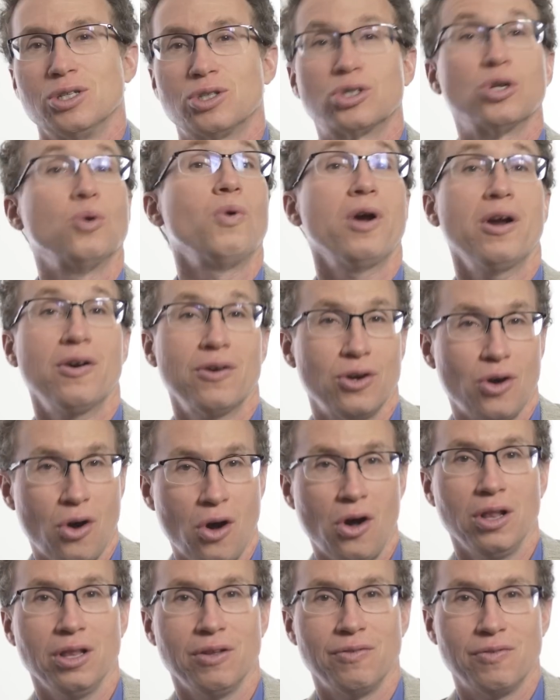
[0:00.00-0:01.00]
So where in
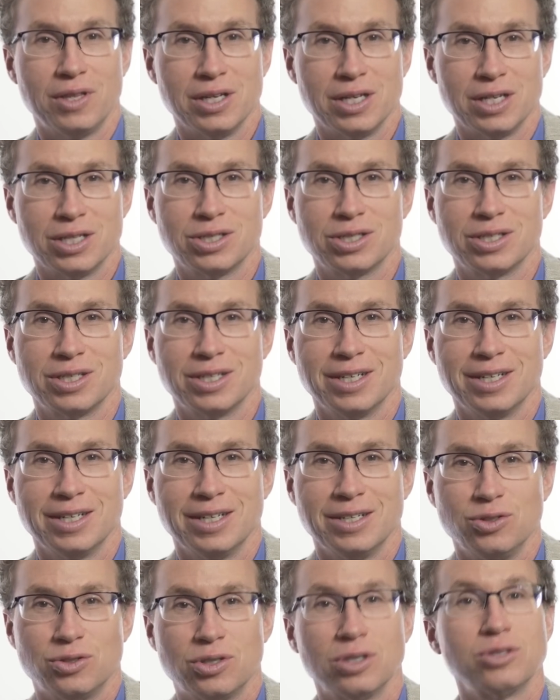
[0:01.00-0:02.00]
all of this
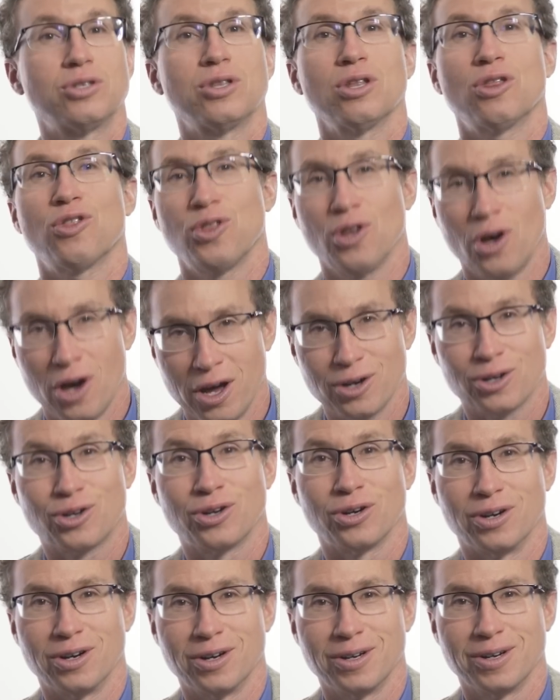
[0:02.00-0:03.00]
does the thought
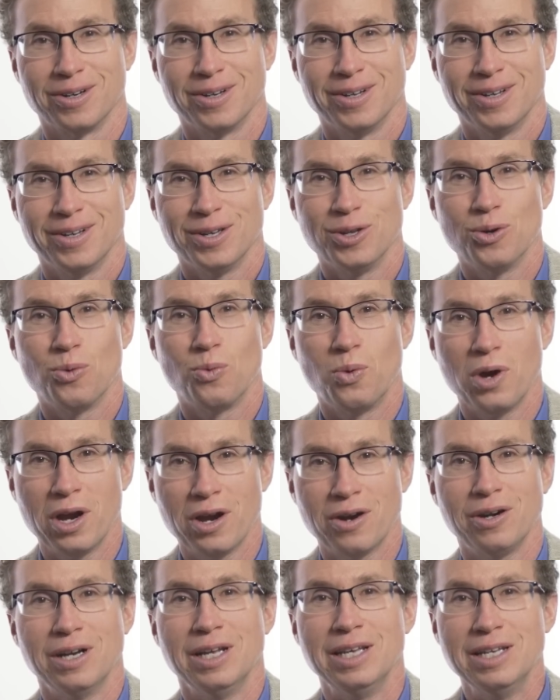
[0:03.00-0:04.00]
occur? You know,
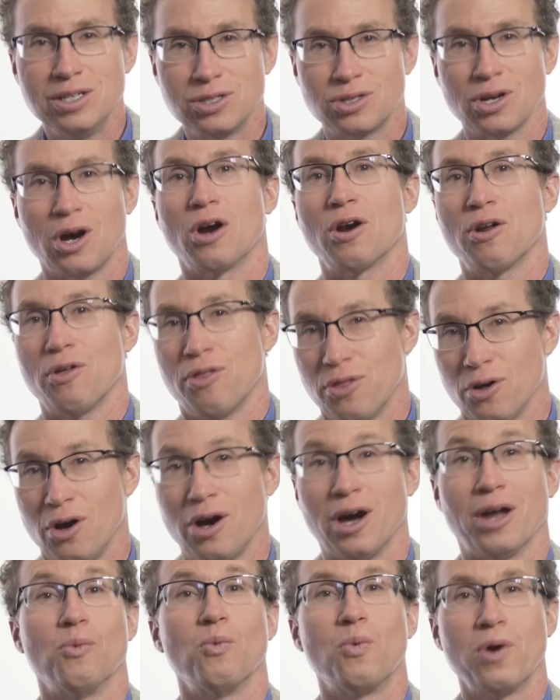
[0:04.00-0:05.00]
where is our
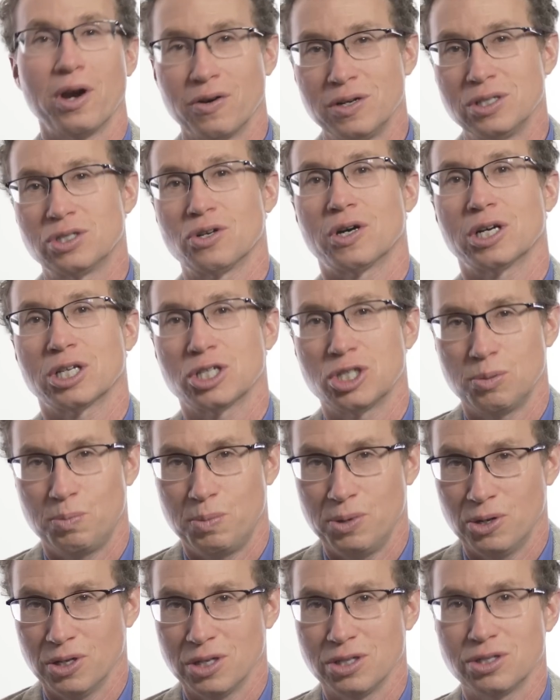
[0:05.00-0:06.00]
thought? Where is our
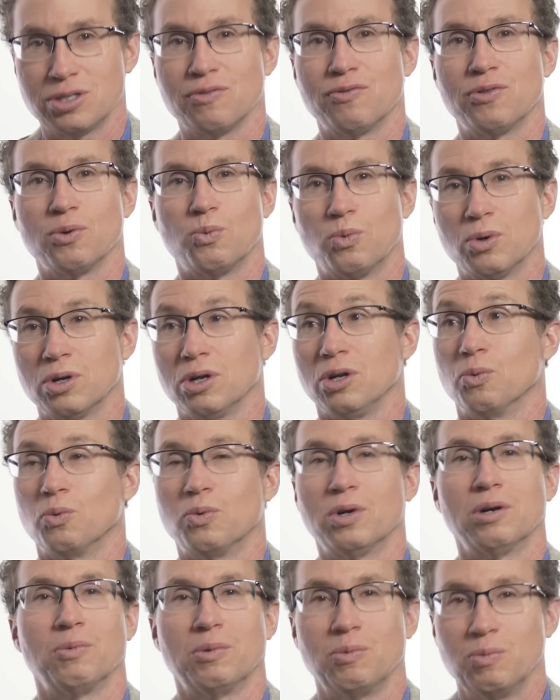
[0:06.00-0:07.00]
experience of the world?
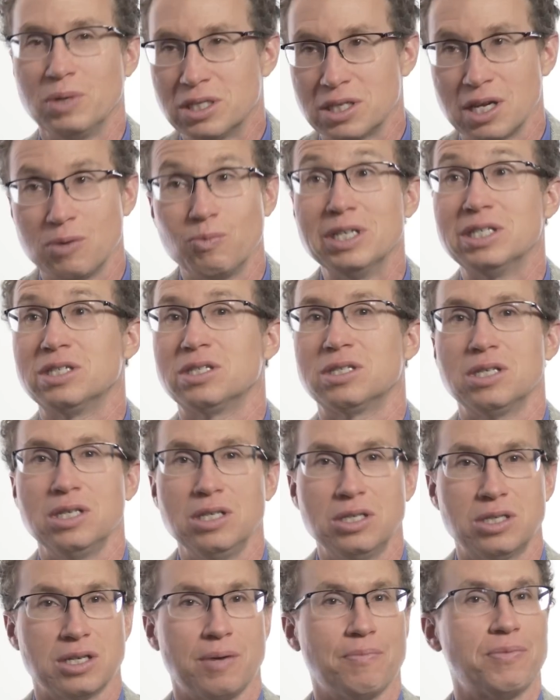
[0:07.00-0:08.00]
When we say we
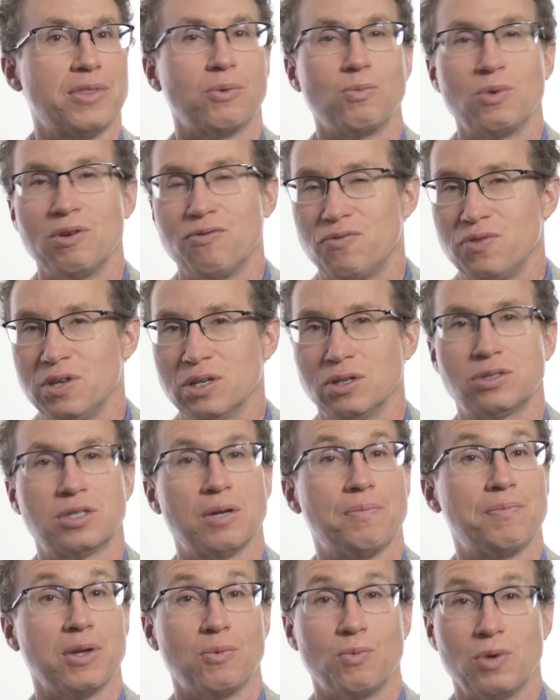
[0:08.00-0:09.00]
see something, we feel
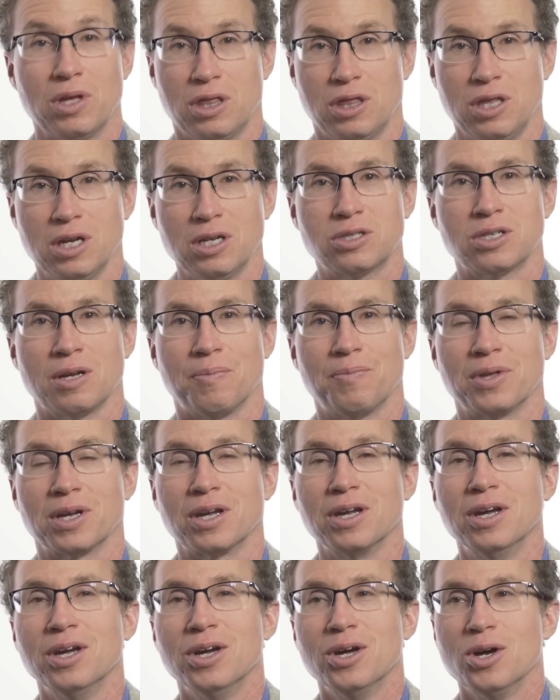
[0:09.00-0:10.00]
something, we think
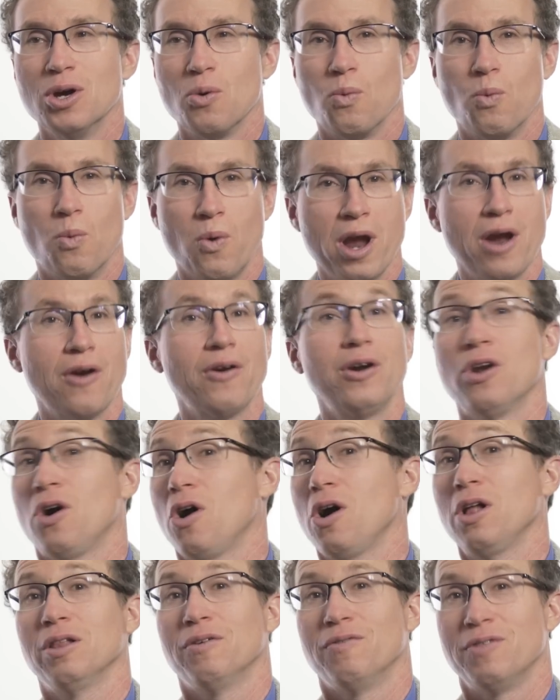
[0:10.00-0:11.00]
something, where in
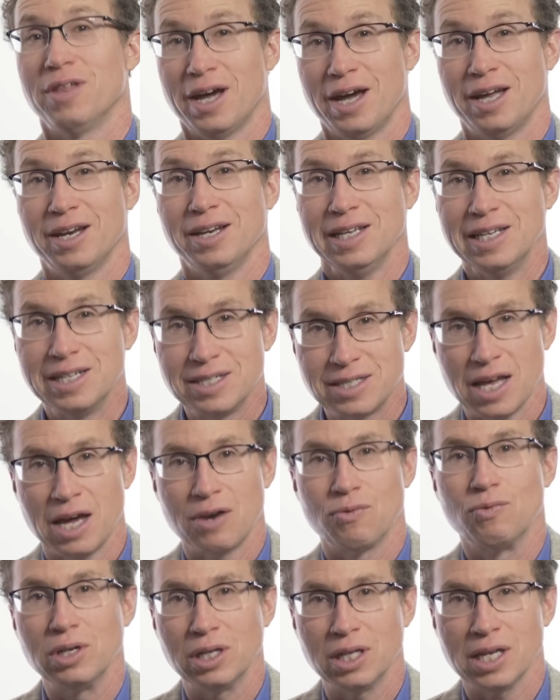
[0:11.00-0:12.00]
all of that is
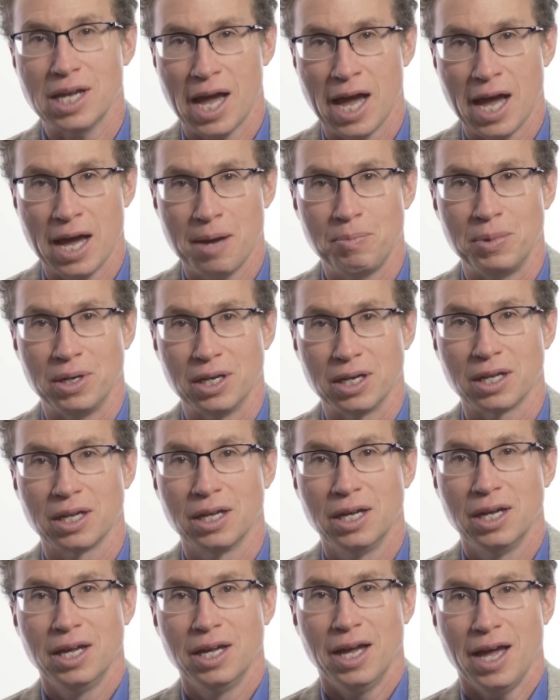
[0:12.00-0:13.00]
that really happening?
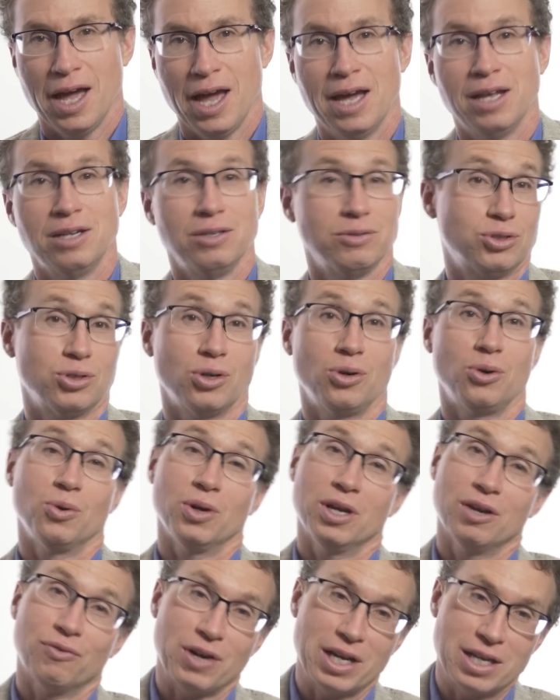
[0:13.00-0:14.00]
And so
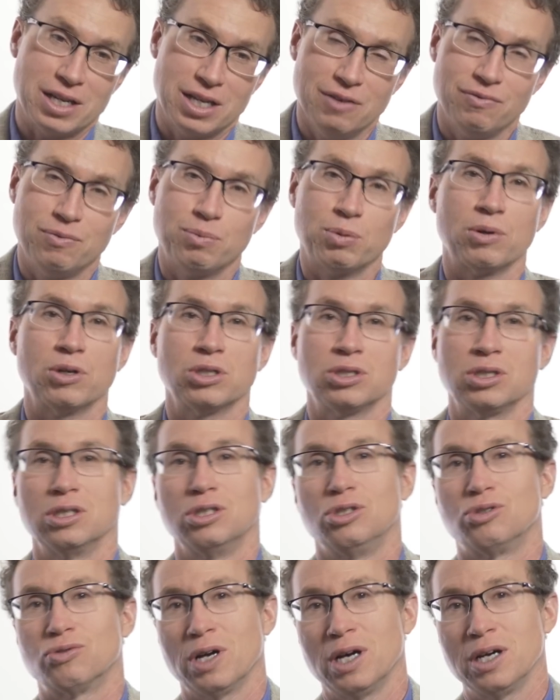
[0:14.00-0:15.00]
if I give a person a
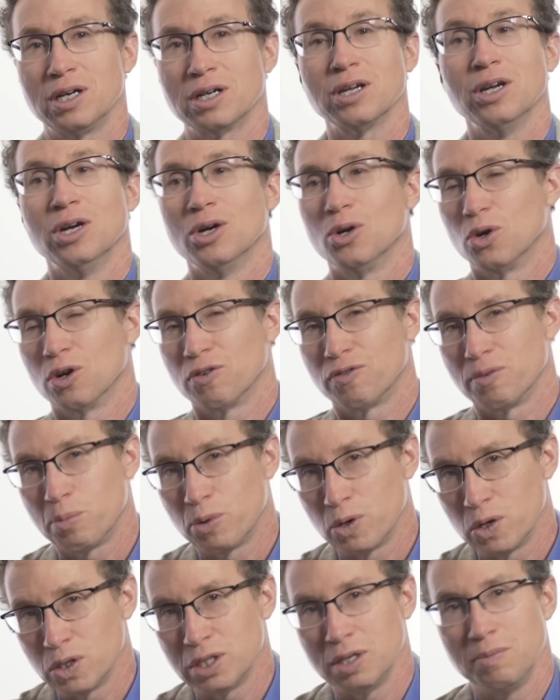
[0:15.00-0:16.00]
drug, or if a
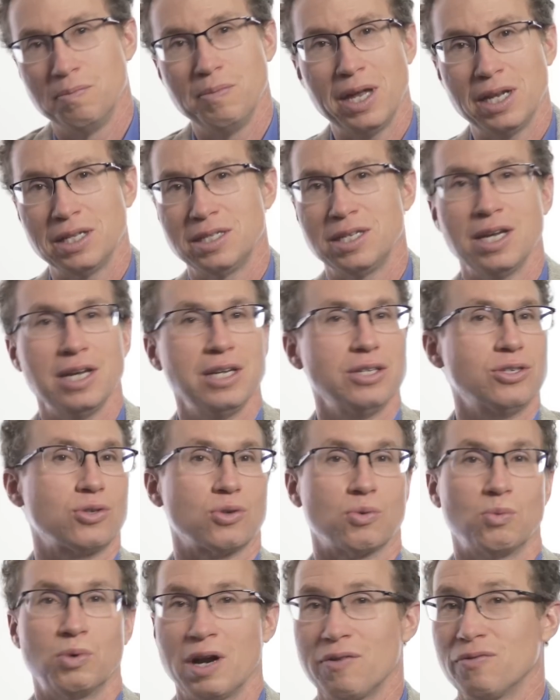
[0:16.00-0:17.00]
person meditates,
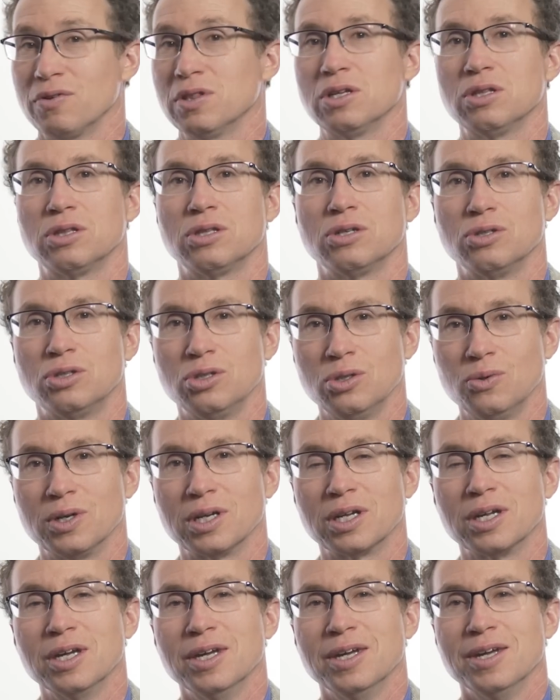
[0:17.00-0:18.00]
or whatever that they're
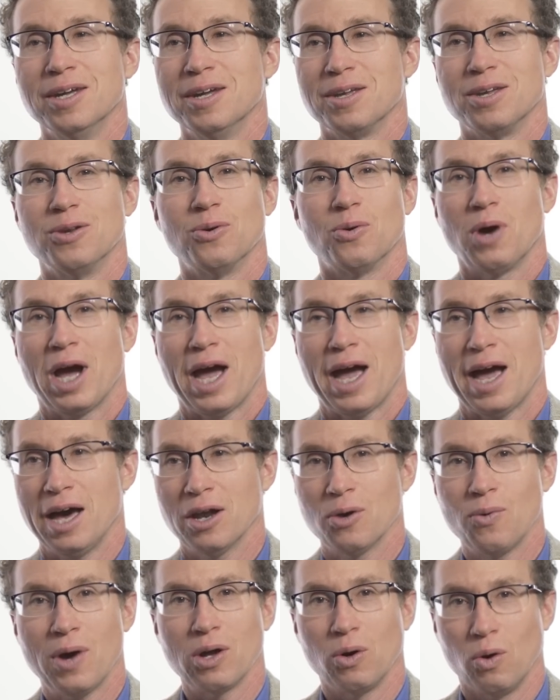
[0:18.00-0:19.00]
doing, you know, how
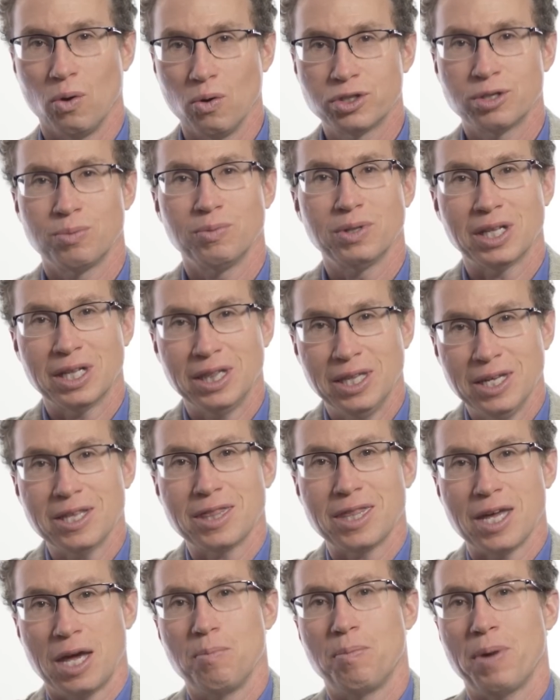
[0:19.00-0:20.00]
do I ultimately link
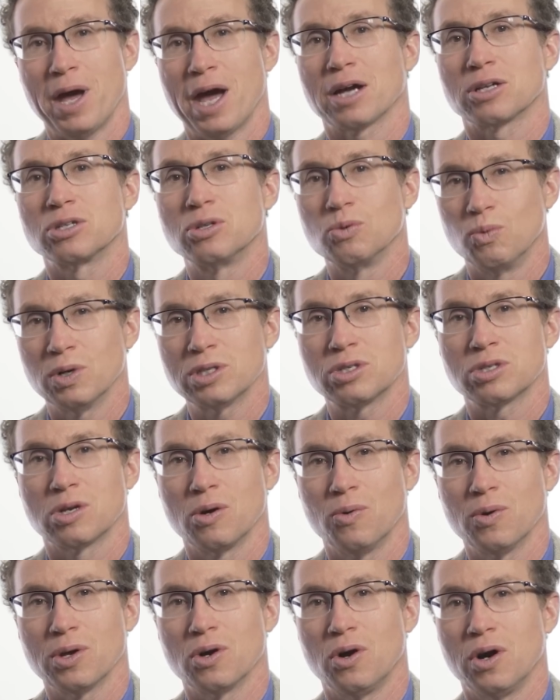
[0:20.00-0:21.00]
that back to what's
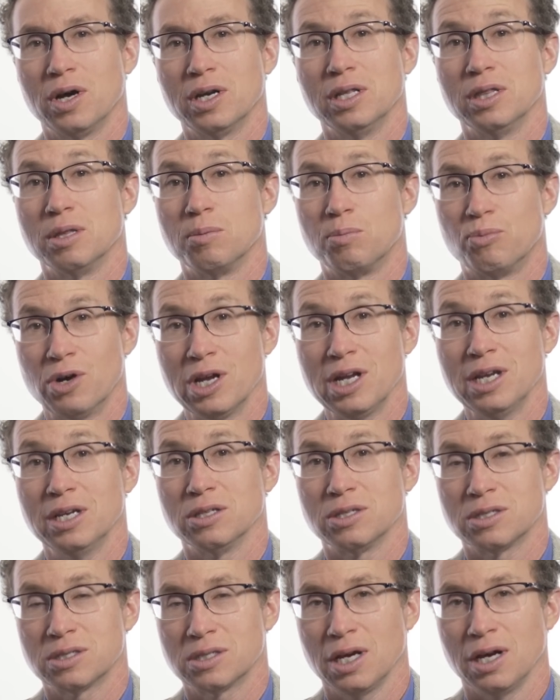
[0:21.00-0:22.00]
going on in the brain
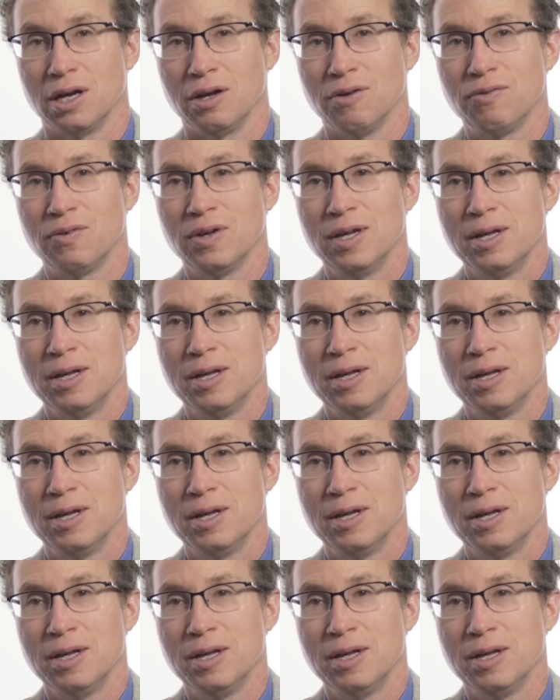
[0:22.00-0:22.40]
itself?